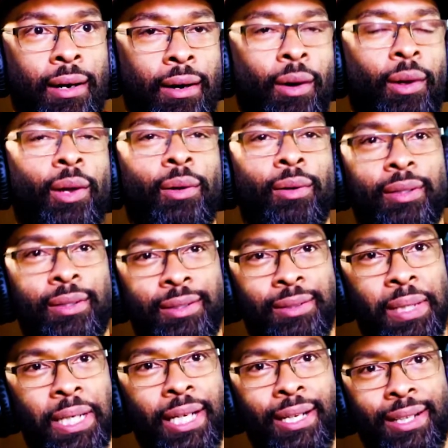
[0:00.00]
Hold on.
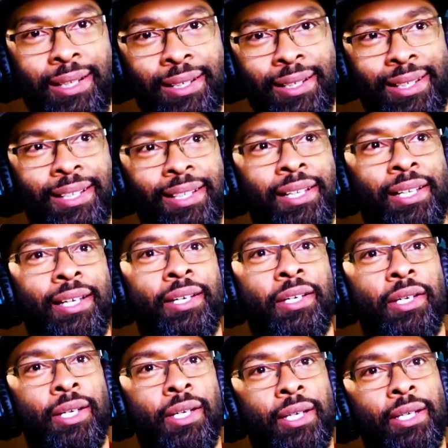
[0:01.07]
Wait.
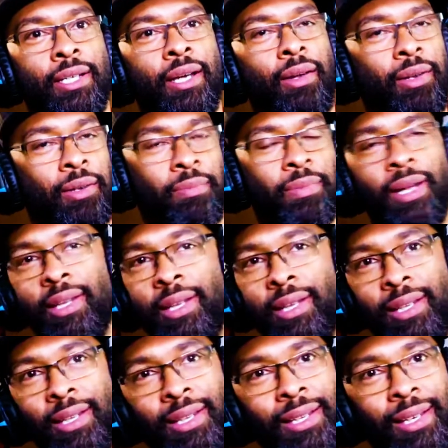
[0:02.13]
Hold on, brother.
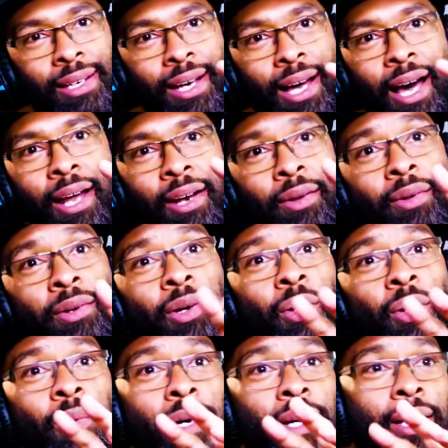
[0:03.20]
I don't know
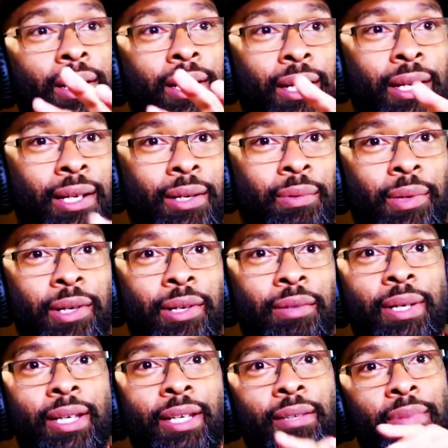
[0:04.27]
what that N word
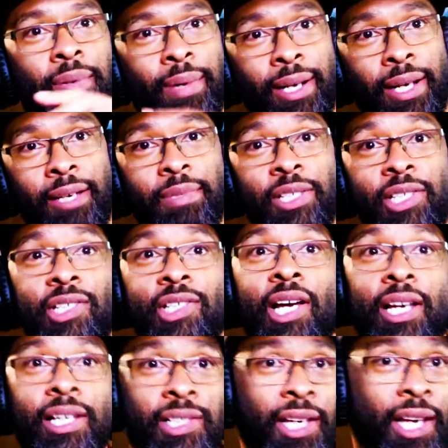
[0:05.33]
means, but my name is
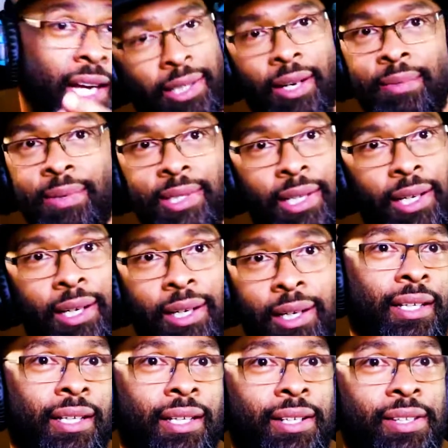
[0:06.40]
John Shaft. Call me John.
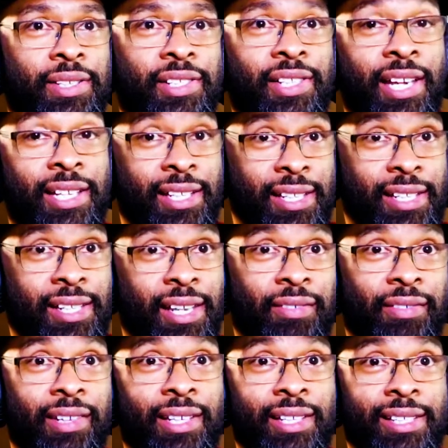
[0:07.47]
This is
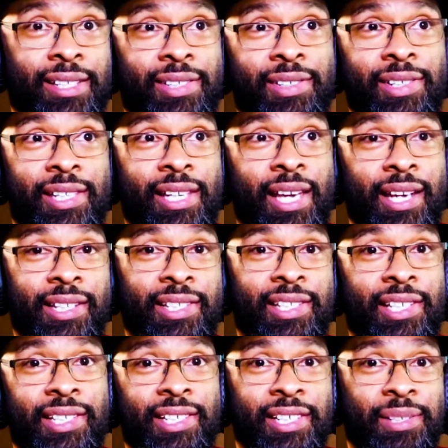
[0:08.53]
1970s. You see how the
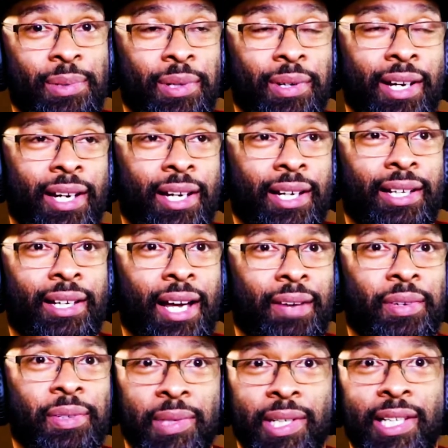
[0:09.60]
tensions were, right? I
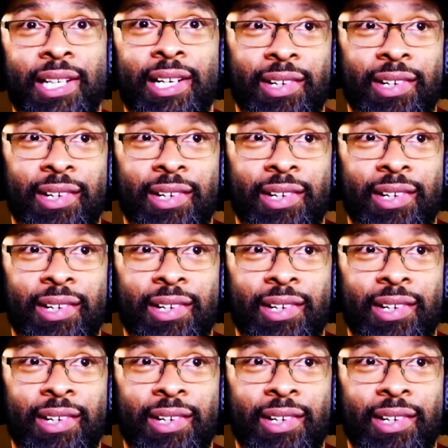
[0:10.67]
was reading it